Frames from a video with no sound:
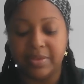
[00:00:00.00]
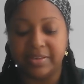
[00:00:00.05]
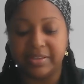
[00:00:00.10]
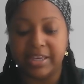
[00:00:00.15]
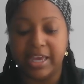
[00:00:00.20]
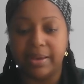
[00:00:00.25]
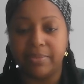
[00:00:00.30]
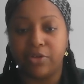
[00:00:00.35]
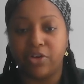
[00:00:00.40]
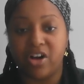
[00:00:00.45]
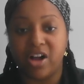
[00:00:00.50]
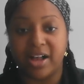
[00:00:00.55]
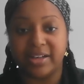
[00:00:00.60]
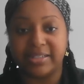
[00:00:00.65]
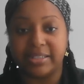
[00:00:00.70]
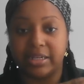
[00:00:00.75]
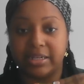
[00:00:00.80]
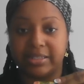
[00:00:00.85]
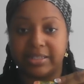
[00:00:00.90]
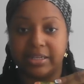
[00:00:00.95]
This came
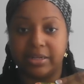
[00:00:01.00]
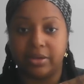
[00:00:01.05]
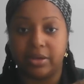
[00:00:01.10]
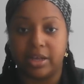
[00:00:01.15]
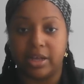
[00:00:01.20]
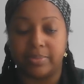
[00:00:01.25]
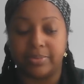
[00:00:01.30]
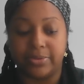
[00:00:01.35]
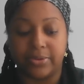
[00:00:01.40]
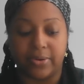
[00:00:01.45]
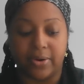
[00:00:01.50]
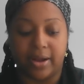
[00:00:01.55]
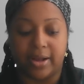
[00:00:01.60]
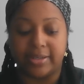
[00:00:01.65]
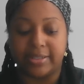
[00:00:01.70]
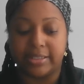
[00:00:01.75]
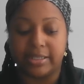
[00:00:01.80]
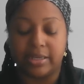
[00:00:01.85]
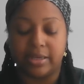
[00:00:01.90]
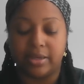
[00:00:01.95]
crossing. Ten of Cups
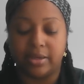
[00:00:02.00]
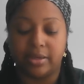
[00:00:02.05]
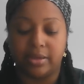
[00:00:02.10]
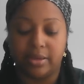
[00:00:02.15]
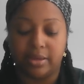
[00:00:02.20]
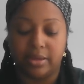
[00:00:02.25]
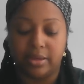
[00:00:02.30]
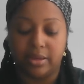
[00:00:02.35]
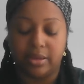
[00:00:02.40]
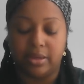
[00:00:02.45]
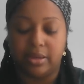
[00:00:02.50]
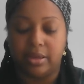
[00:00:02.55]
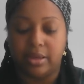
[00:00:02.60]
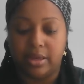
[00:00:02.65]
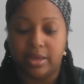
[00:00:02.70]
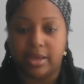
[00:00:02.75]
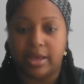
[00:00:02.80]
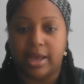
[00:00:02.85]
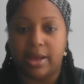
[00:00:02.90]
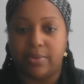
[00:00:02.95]
crossing.
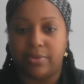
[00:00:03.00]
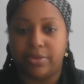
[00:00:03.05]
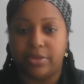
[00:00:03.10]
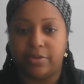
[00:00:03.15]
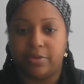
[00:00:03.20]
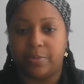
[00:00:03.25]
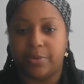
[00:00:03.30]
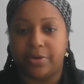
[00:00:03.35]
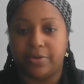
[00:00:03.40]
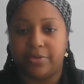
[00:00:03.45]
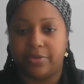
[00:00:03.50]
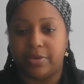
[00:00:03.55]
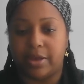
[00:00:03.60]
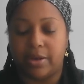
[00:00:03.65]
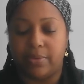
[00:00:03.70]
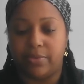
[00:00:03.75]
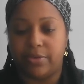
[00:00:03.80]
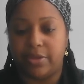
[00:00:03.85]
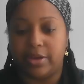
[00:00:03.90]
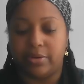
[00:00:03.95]
How will this person,
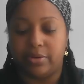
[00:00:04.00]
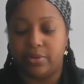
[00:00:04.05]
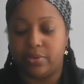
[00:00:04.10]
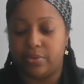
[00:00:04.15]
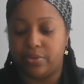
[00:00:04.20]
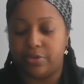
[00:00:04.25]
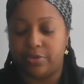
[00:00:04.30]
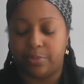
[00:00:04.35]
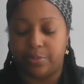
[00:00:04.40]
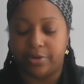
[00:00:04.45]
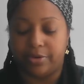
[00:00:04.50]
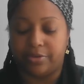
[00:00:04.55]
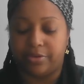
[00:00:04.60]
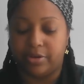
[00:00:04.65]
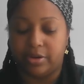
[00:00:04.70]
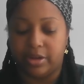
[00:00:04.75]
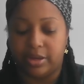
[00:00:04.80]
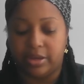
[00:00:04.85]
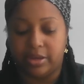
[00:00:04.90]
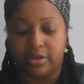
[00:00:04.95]
how will they know who this
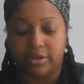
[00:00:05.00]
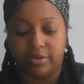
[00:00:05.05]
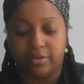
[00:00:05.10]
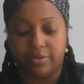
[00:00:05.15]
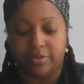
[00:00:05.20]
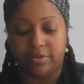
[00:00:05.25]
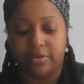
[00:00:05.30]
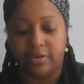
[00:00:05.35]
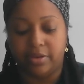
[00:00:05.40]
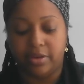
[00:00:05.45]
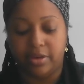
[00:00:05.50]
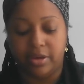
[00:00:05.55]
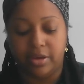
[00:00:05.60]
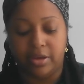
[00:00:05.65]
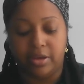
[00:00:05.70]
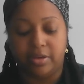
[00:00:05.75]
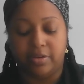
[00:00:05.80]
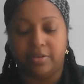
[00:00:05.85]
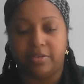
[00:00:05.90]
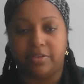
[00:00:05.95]
person is?
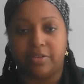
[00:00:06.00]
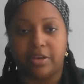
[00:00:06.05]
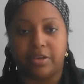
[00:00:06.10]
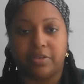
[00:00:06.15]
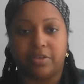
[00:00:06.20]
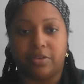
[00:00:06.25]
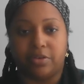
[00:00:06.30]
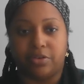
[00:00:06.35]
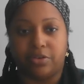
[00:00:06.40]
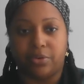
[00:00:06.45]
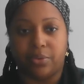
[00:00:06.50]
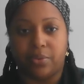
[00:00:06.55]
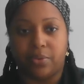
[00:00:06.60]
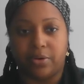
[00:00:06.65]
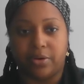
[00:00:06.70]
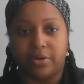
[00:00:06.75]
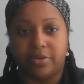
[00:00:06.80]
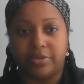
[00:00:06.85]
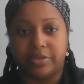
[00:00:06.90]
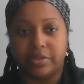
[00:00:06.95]
Six of
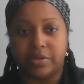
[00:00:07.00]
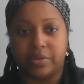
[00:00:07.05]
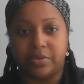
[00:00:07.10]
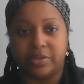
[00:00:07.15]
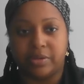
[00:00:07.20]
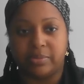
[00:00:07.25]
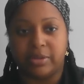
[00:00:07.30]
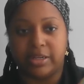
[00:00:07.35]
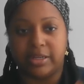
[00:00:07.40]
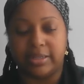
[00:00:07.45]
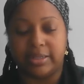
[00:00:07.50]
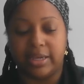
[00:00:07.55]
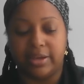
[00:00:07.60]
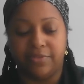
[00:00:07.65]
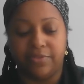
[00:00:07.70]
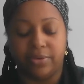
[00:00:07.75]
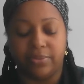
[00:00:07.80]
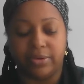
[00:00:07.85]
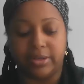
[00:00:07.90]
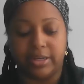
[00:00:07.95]
Swords. So somebody
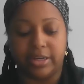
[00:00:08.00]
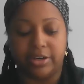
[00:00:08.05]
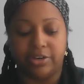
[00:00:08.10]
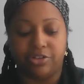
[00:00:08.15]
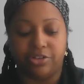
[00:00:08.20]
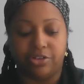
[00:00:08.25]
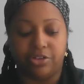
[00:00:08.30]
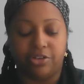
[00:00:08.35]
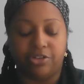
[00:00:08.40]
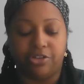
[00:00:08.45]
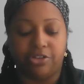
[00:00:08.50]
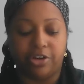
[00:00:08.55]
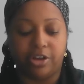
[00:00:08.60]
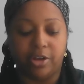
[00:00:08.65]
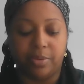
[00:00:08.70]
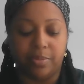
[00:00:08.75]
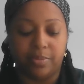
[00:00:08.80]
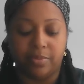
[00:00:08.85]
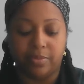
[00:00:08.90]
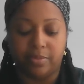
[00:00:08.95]
left a
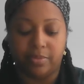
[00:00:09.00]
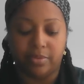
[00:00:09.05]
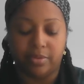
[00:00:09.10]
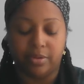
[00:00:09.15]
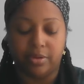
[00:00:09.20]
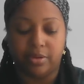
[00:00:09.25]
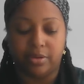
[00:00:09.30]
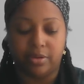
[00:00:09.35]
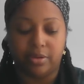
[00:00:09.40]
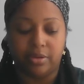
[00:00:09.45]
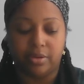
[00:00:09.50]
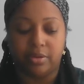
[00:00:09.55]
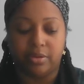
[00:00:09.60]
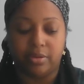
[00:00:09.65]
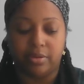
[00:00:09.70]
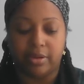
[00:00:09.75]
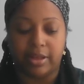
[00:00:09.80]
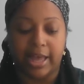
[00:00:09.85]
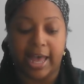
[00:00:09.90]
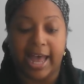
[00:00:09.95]
relationship,
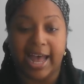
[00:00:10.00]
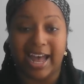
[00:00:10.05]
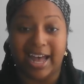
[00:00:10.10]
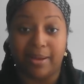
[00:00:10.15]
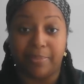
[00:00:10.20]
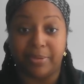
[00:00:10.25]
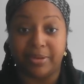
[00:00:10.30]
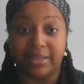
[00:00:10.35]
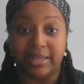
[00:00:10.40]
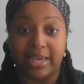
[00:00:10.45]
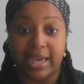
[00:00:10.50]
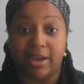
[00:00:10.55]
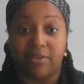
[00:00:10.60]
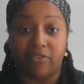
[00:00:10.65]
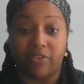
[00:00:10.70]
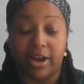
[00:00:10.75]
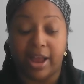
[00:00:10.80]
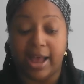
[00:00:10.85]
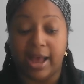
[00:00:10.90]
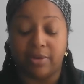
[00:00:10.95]
a happily
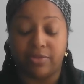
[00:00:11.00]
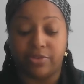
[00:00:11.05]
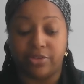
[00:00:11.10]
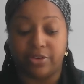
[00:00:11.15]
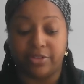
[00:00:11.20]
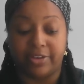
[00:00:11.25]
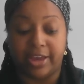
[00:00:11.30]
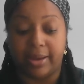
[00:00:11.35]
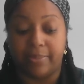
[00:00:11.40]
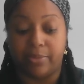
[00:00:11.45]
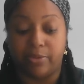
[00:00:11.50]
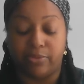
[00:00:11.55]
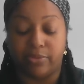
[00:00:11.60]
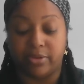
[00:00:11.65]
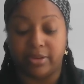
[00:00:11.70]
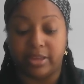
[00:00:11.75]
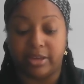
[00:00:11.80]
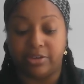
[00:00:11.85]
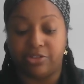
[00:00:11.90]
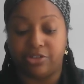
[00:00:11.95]
ever after type of
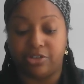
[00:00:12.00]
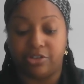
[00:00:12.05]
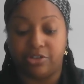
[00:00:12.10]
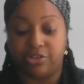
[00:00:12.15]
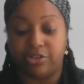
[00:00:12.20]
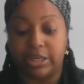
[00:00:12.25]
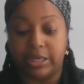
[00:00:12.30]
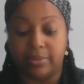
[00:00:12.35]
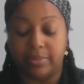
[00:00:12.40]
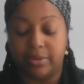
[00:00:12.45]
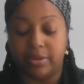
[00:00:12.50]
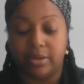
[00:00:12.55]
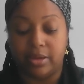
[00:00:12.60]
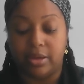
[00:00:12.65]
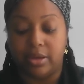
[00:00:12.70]
relationship.